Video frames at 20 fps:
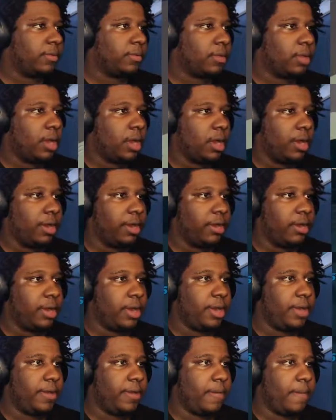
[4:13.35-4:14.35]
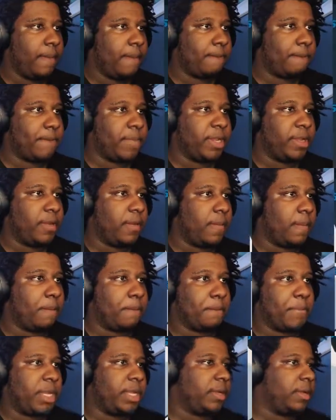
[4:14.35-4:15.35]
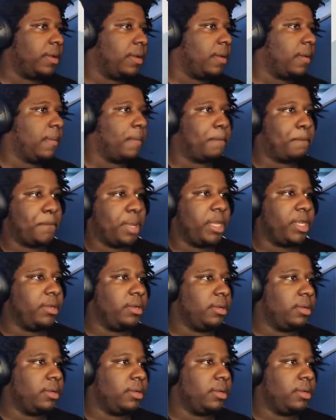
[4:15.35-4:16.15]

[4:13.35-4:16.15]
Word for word: Alright, alright. Beep, beep, beep.